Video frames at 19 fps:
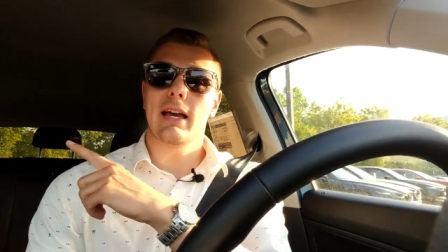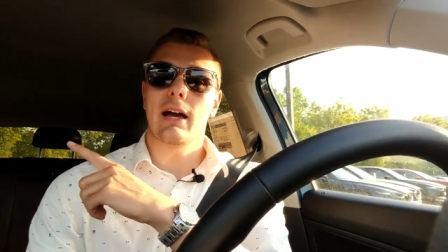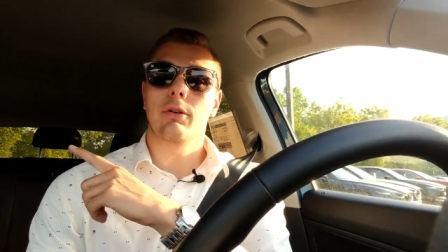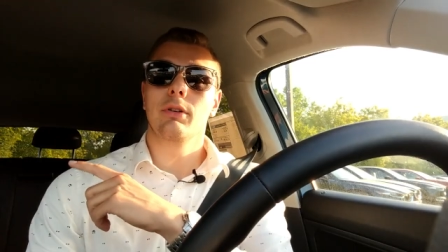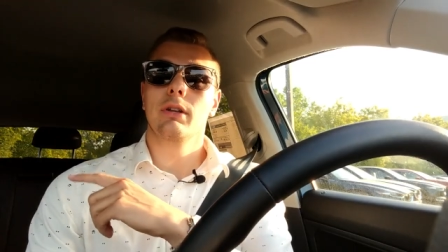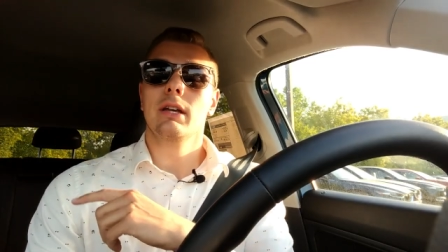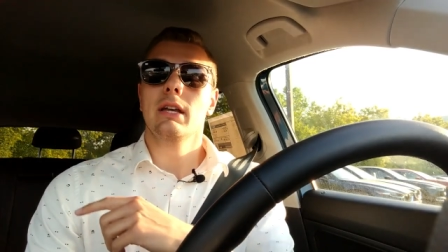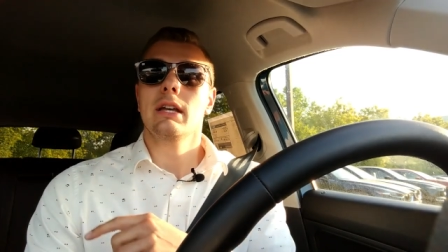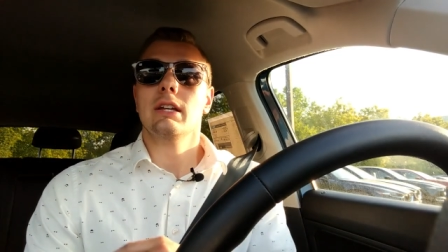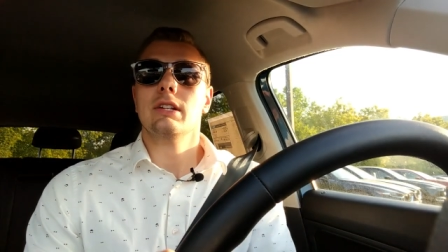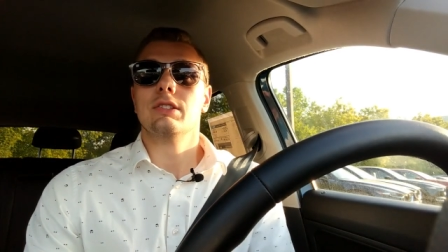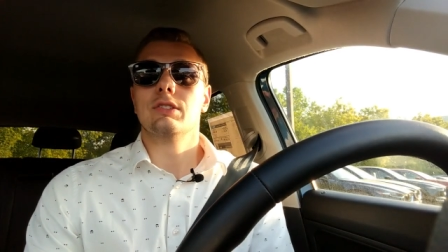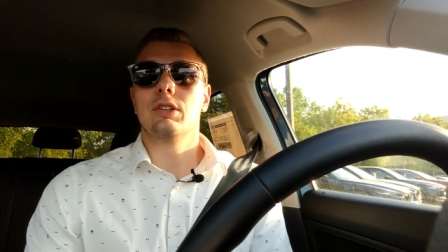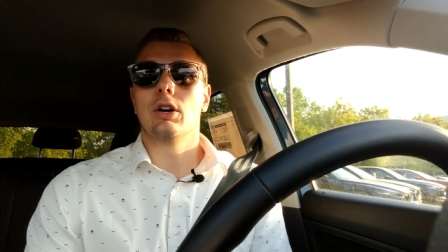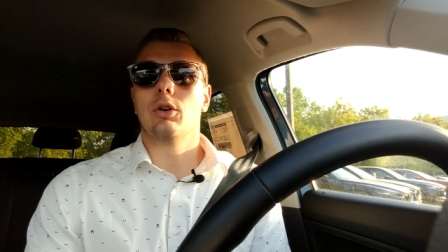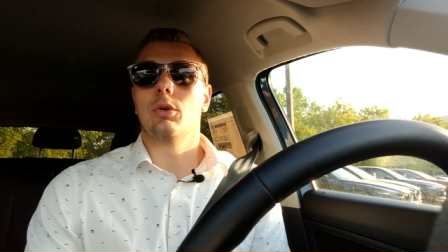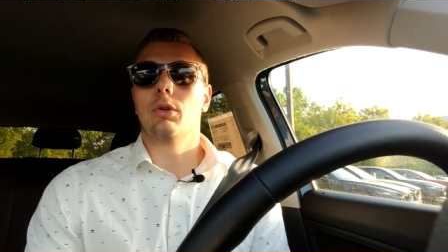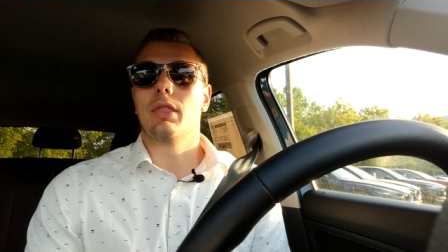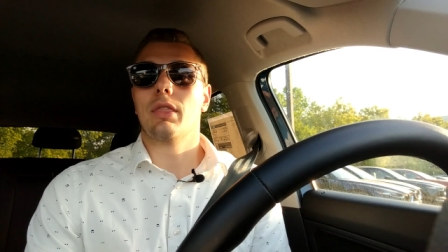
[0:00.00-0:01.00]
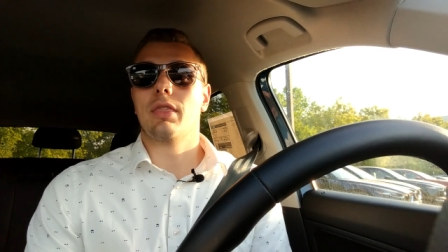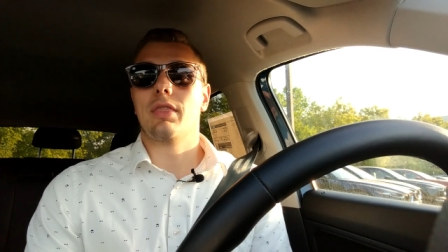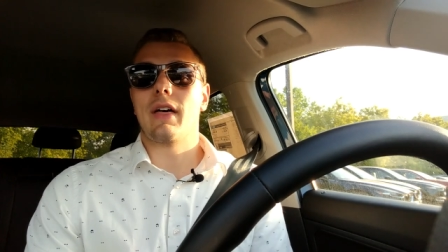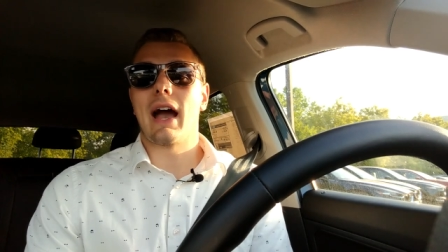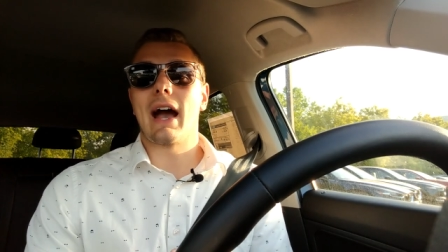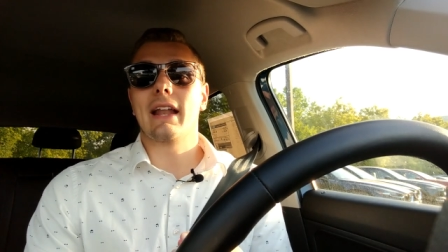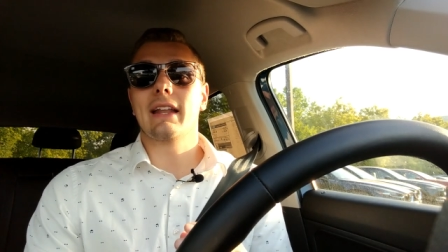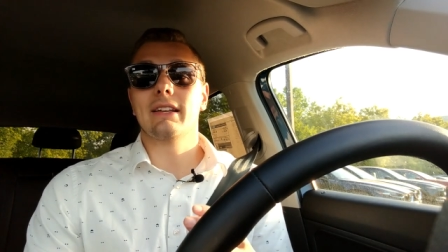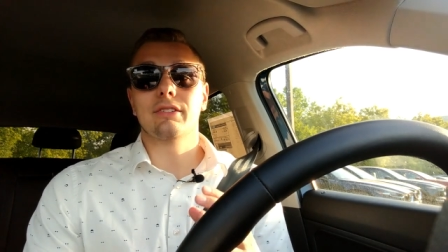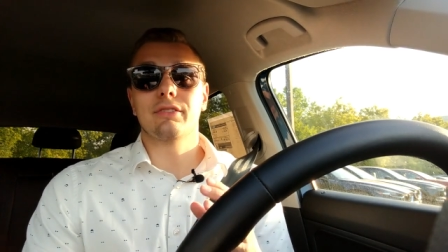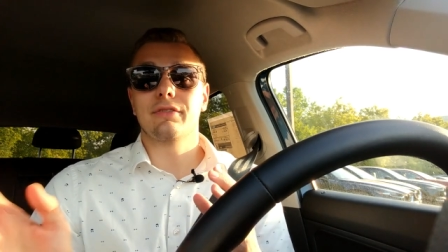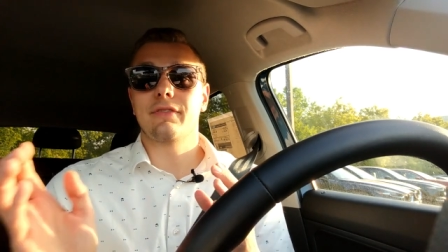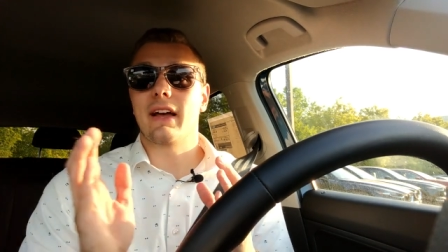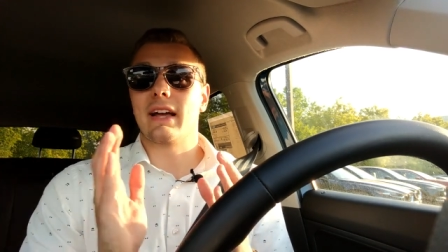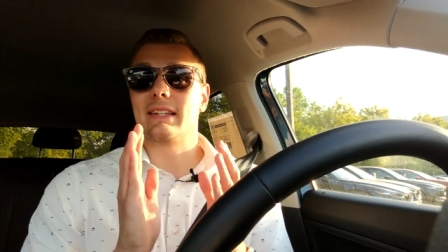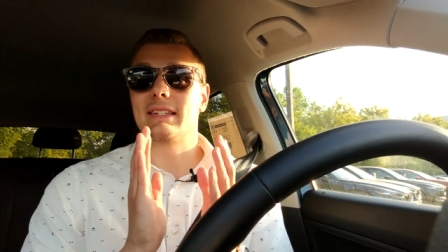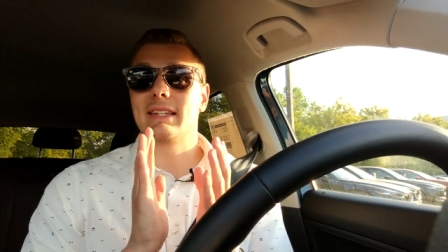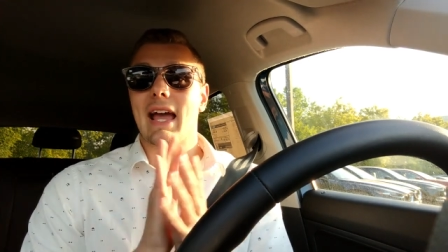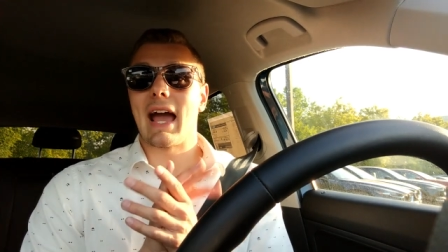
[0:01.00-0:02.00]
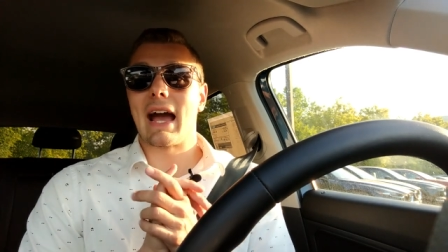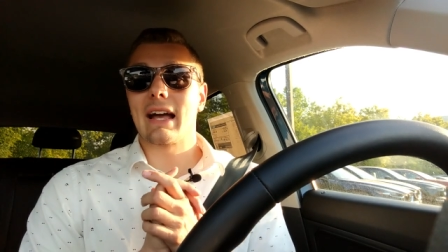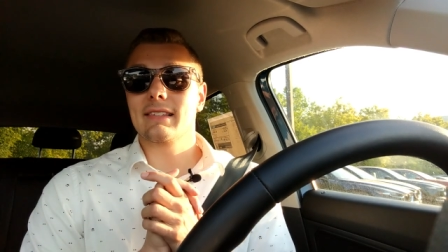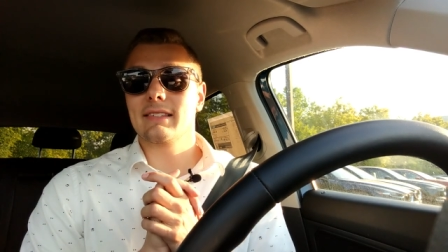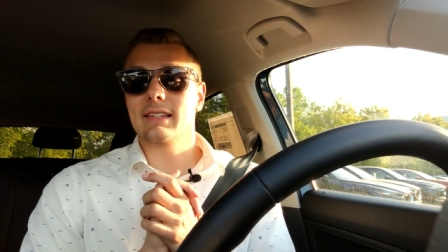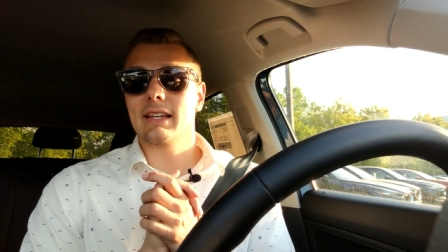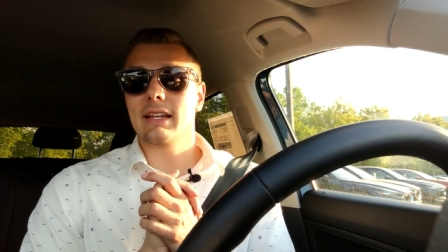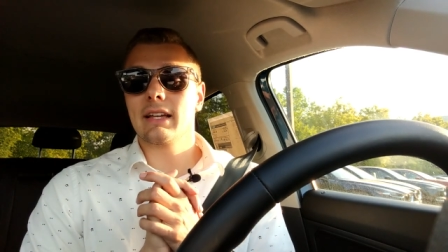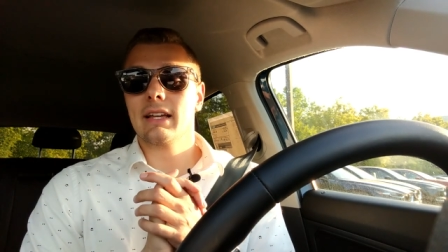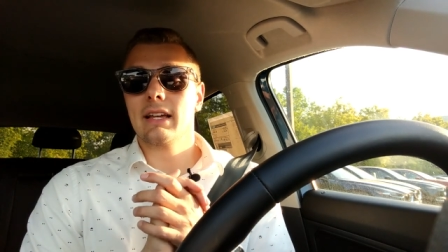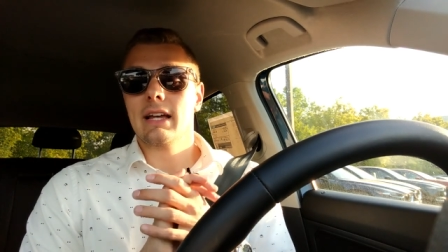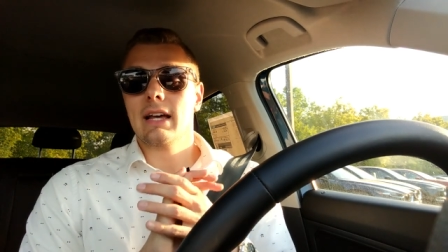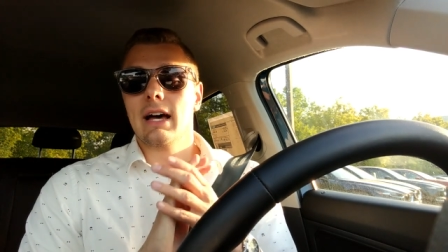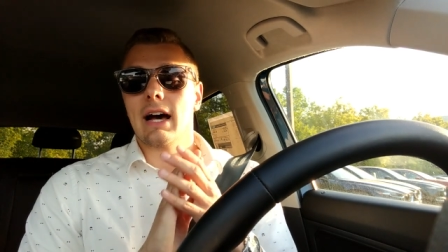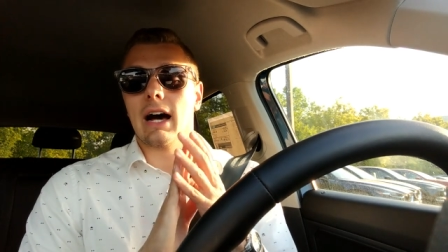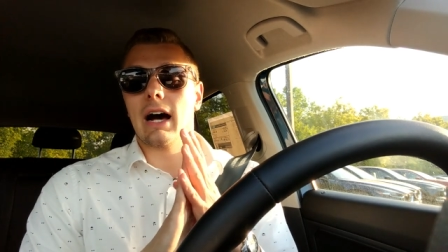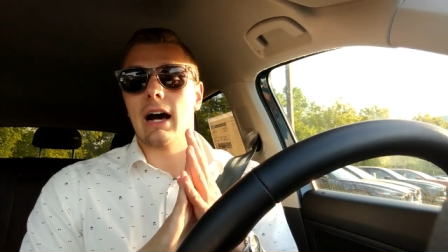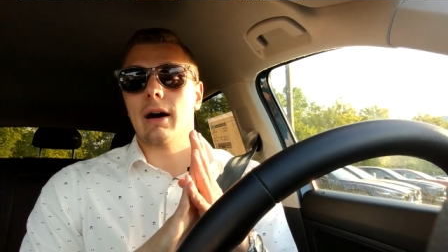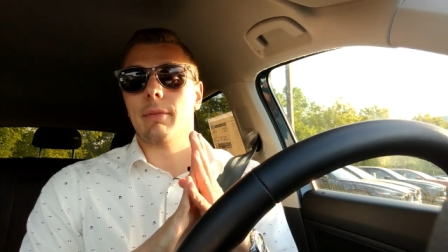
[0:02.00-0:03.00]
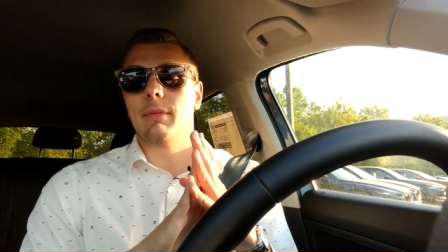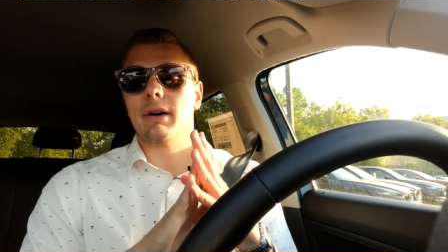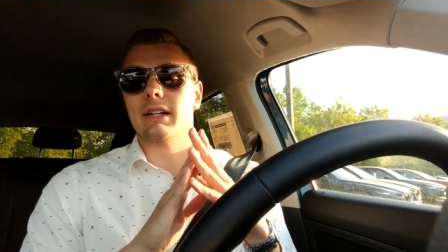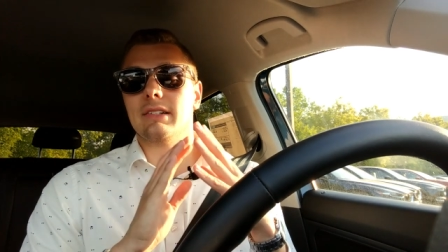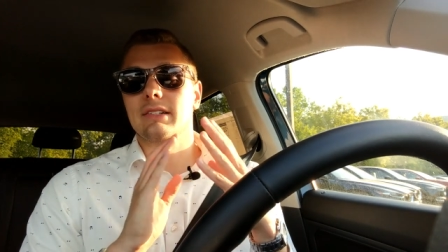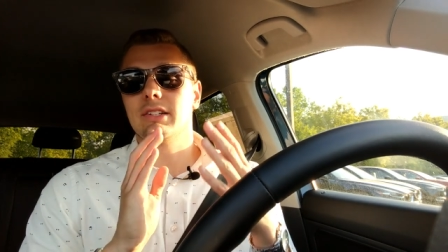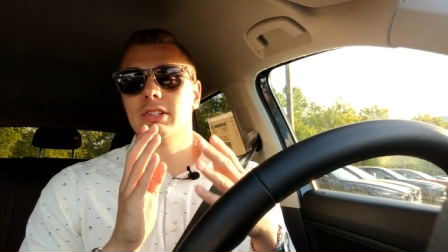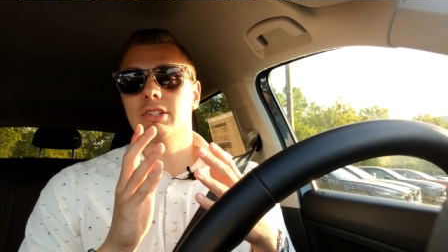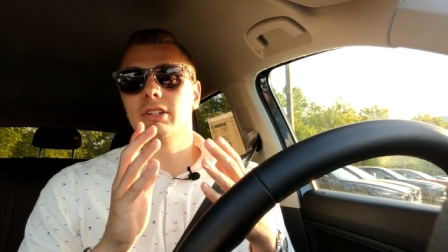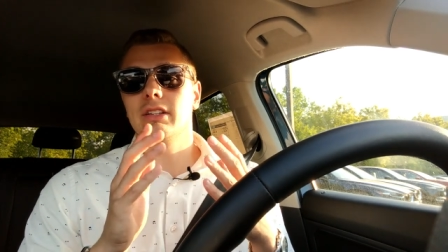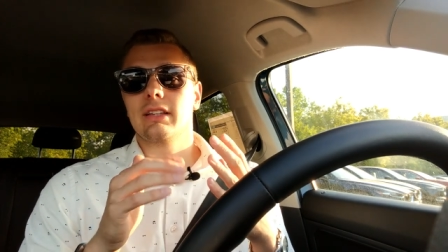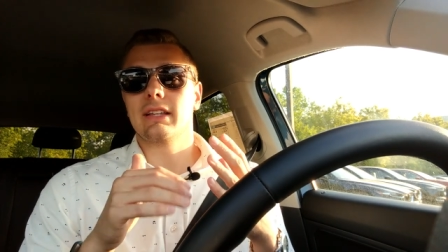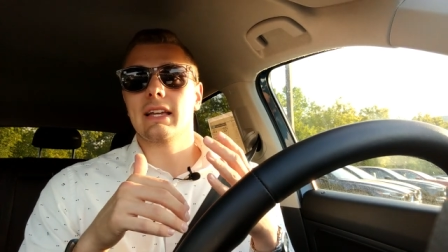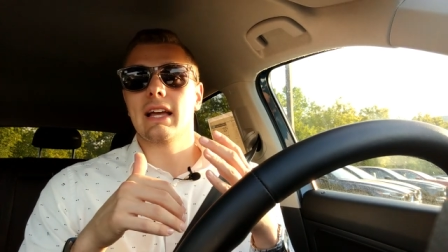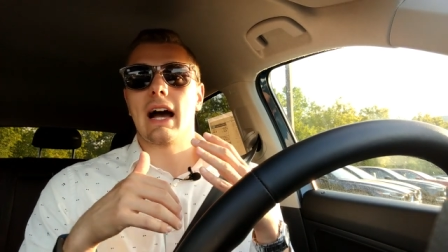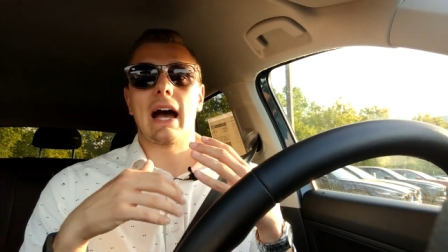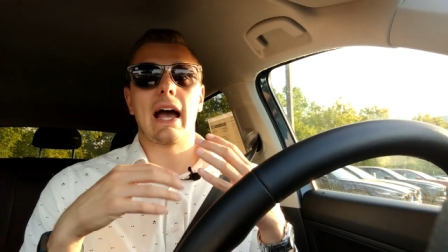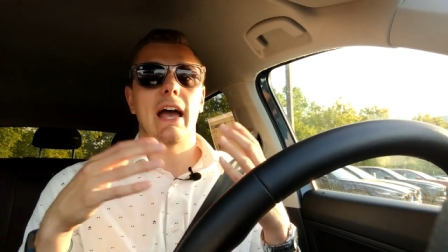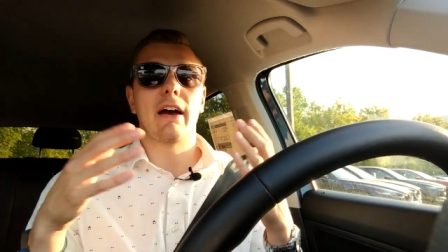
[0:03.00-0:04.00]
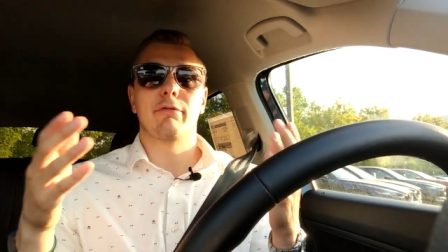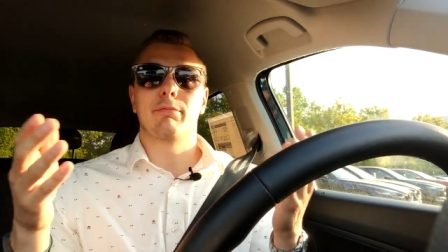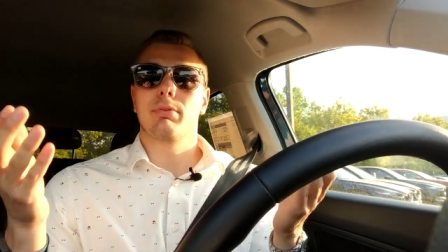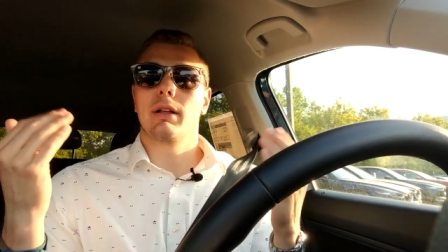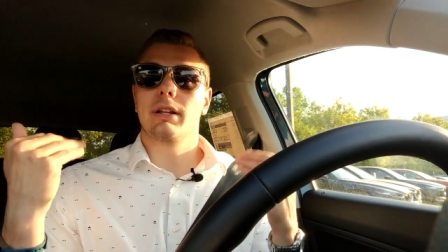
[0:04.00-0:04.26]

down. So that is fantastic. Um, additionally, I have